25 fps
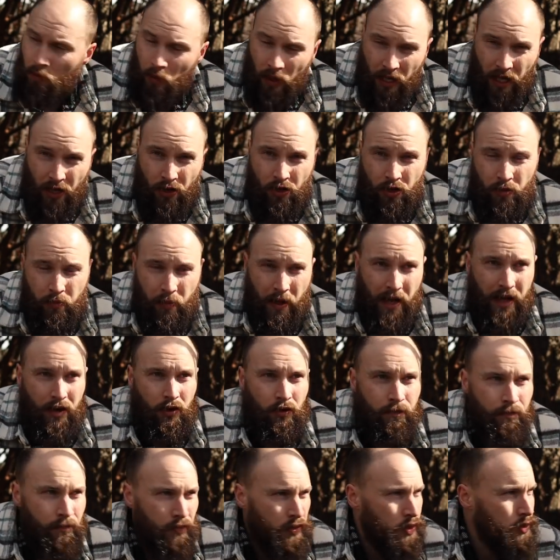When I look back
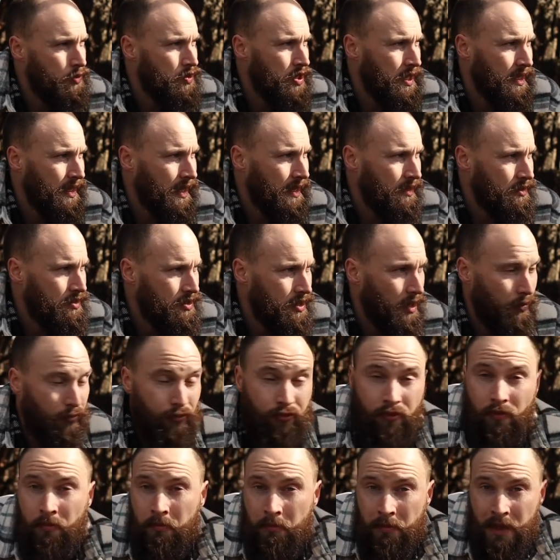on using that stuff,
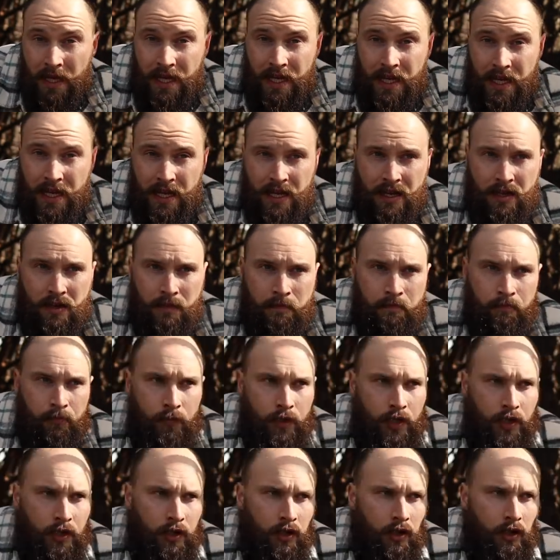for me,
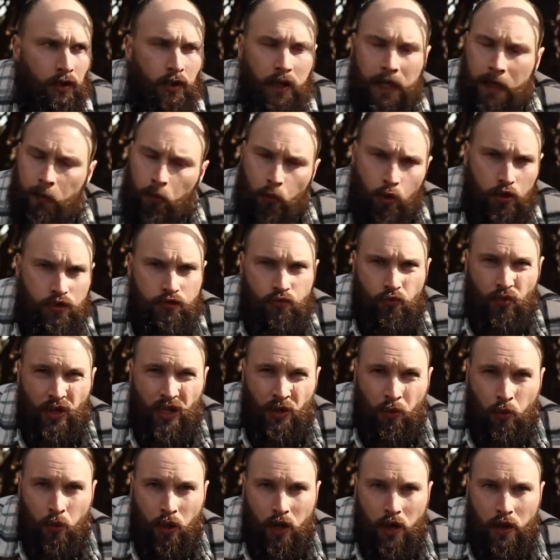you know, it wasn't
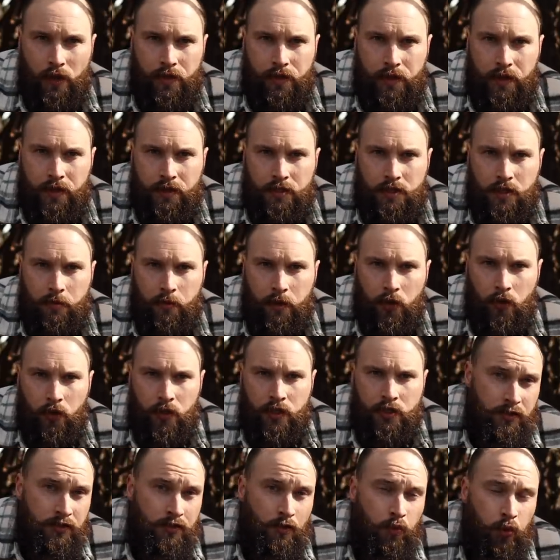really worth it, to be
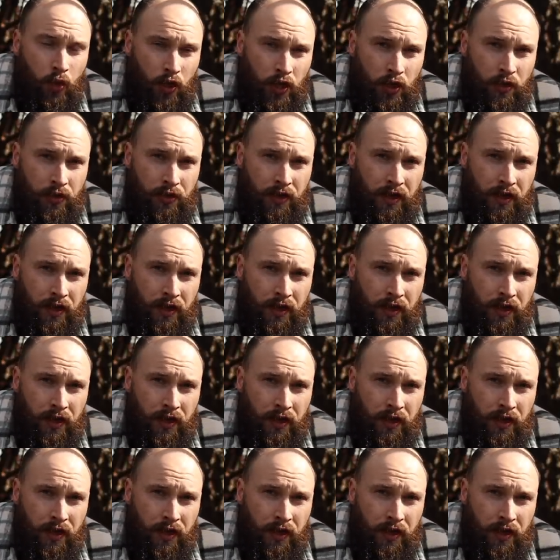honest. So what do you